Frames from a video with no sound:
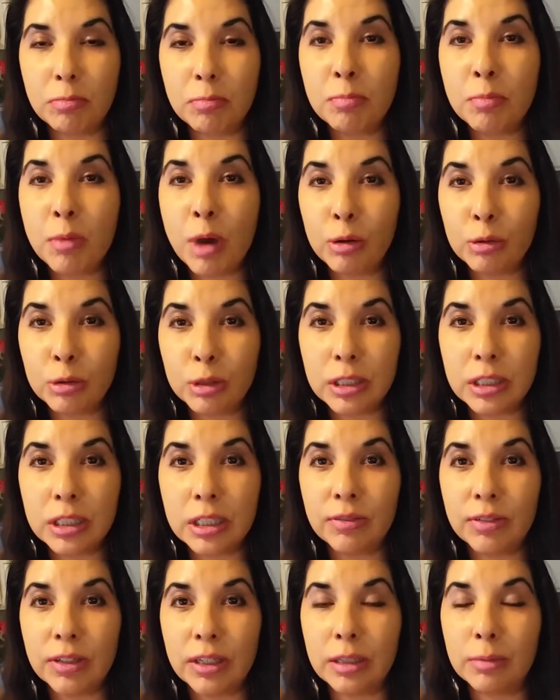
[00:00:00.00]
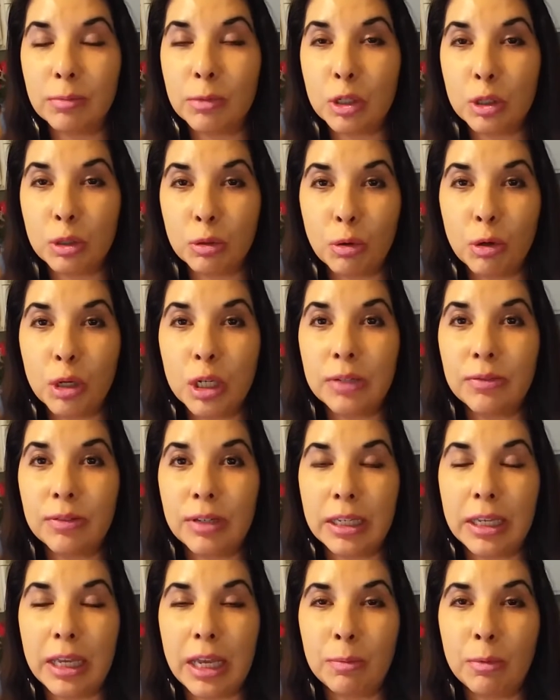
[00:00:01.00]
most of it, majority of
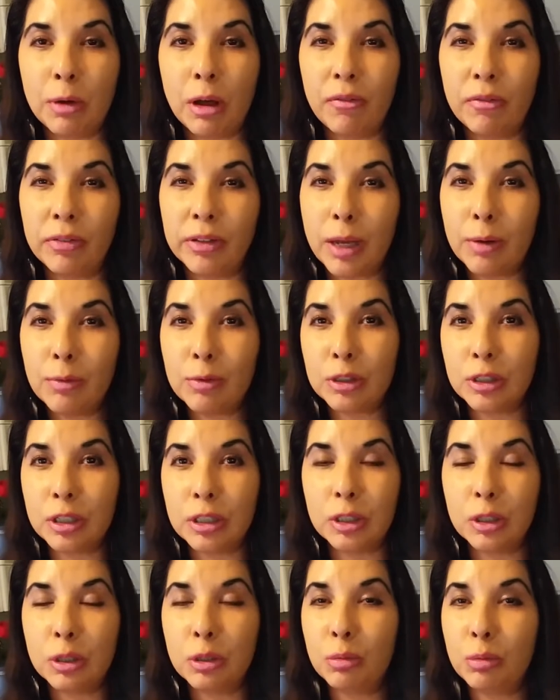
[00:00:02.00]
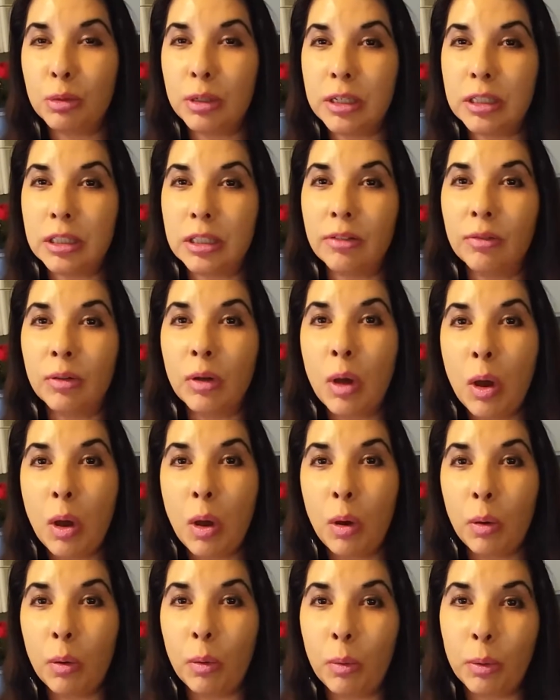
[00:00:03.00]
it came off, and that was just 2 weeks of
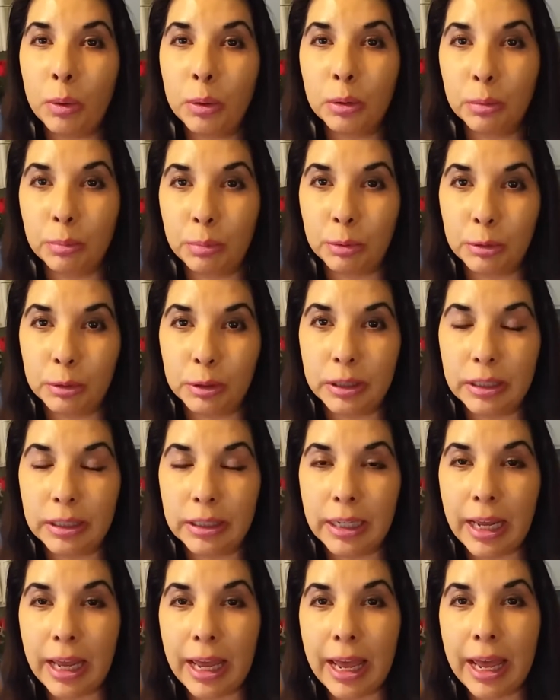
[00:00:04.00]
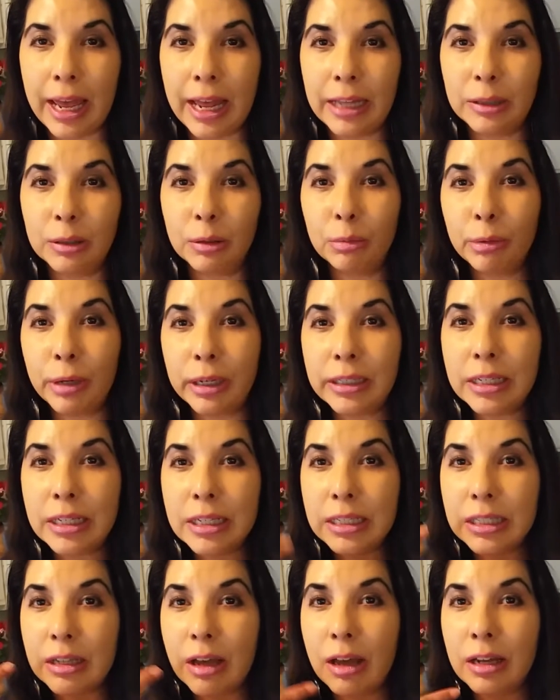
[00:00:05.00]
oil pulling. And the
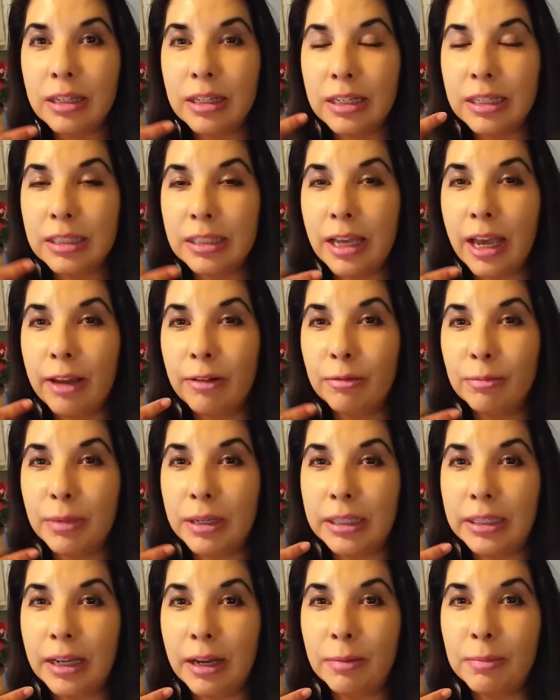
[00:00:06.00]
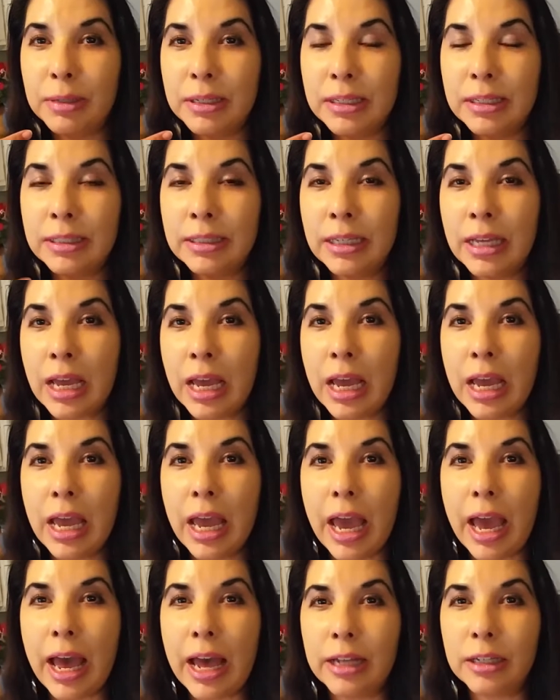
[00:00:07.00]
redness on the side where my gum is
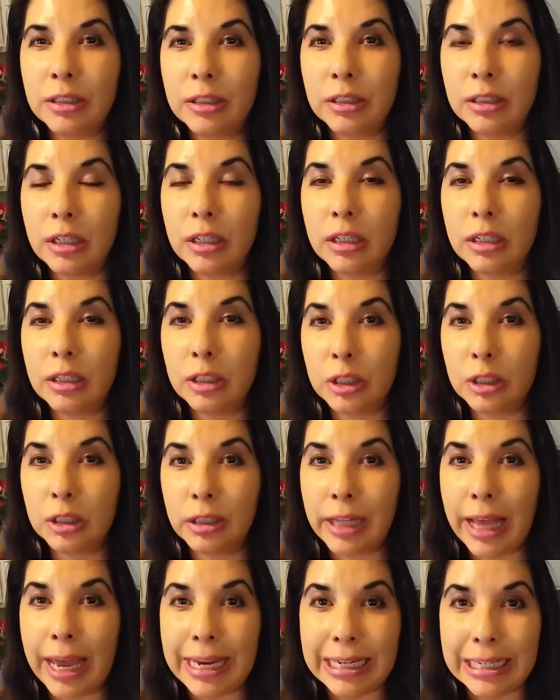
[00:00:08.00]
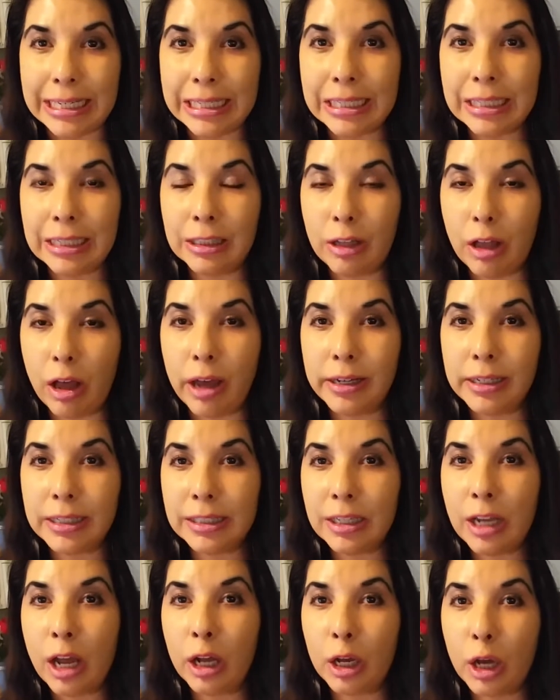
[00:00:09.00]
has lightened a lot.
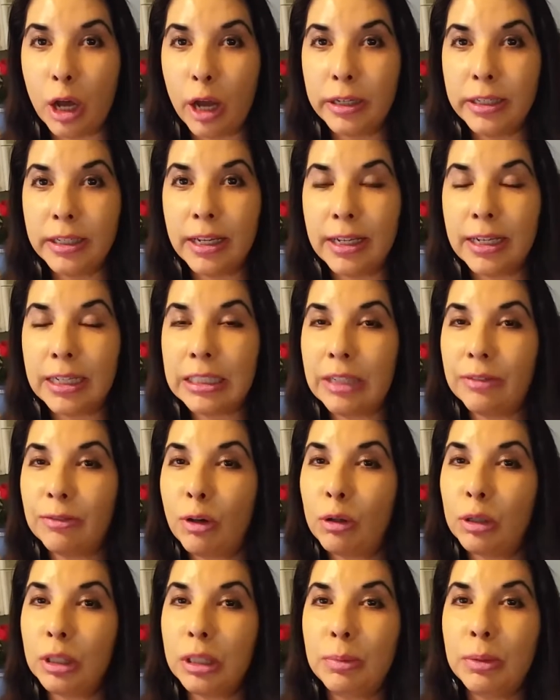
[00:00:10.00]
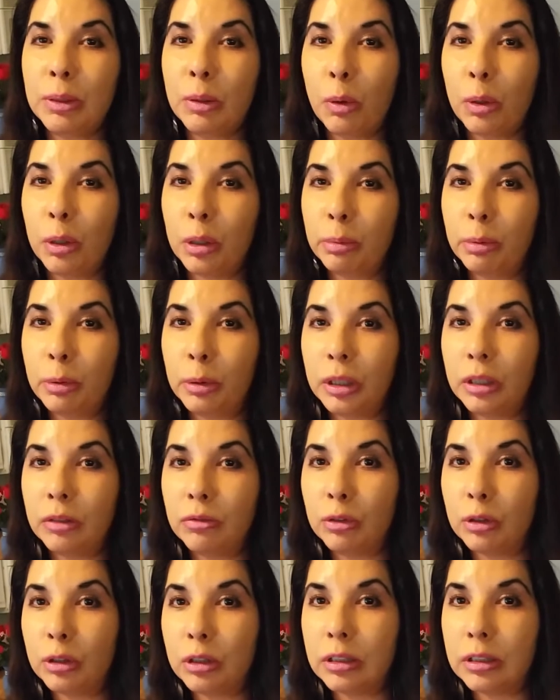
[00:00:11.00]
It's not gone yet because I've only been oil pulling
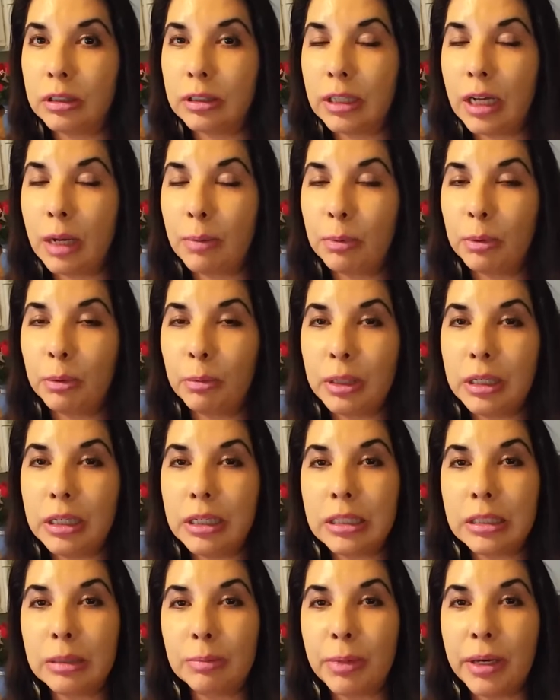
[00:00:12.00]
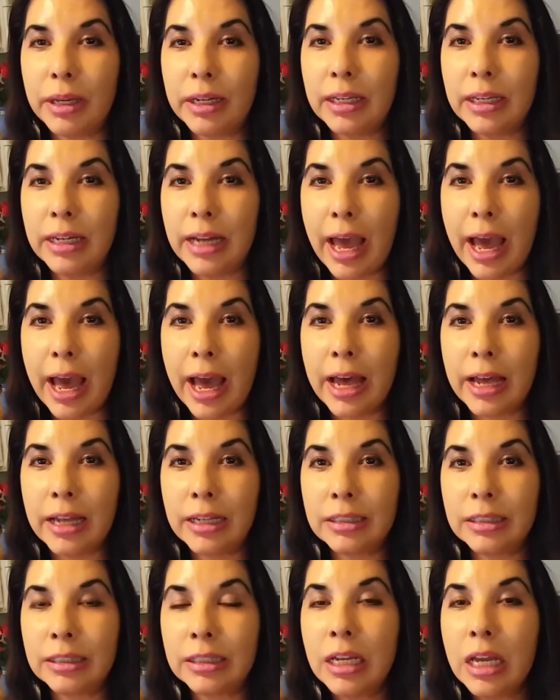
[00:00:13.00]
for a couple weeks, but it
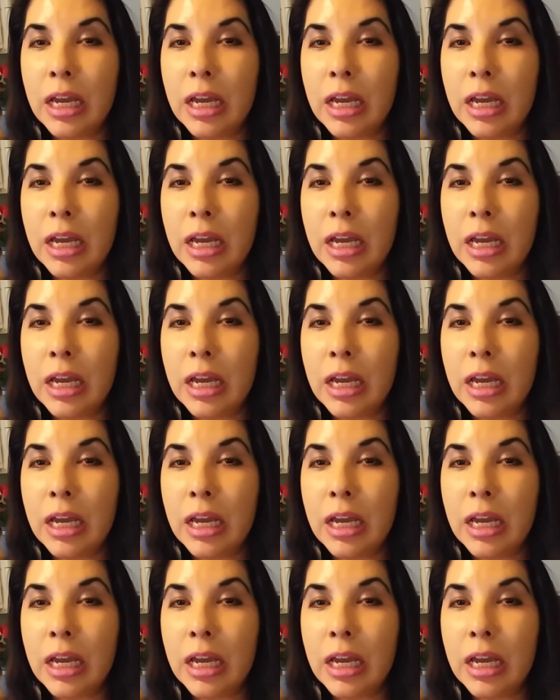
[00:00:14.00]
has